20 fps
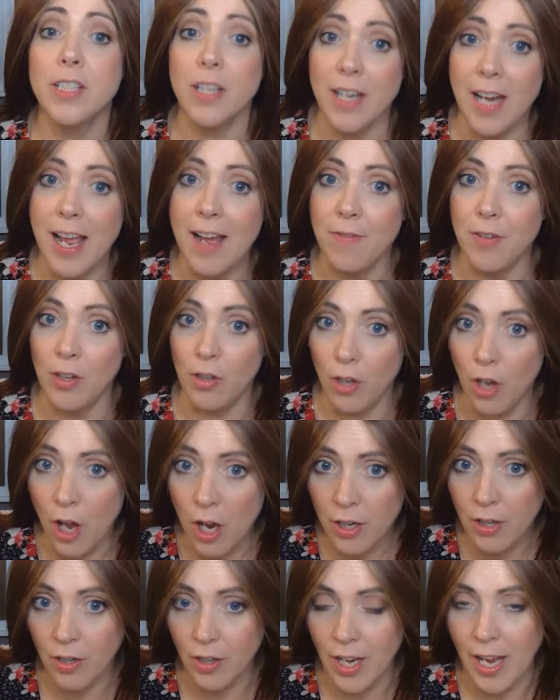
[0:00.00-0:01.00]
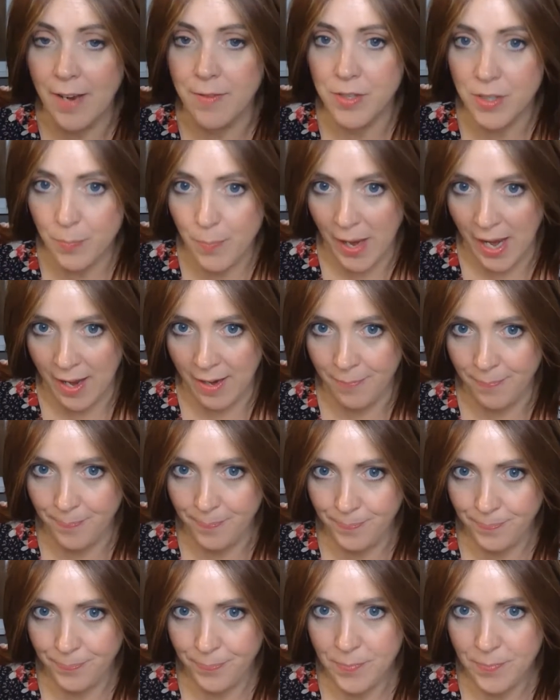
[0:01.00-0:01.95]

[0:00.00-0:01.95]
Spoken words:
going to have a longer lifespan.